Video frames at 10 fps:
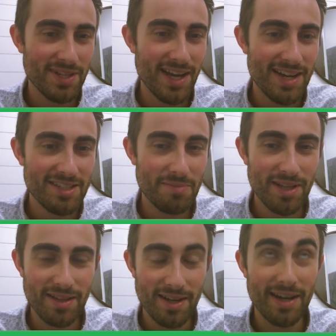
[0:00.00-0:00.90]

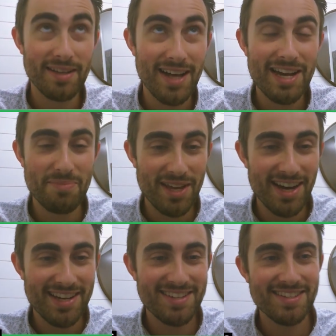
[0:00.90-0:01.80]
the lineup they
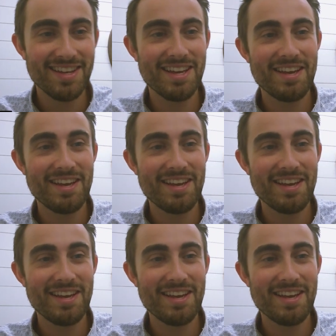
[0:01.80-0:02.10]
iced,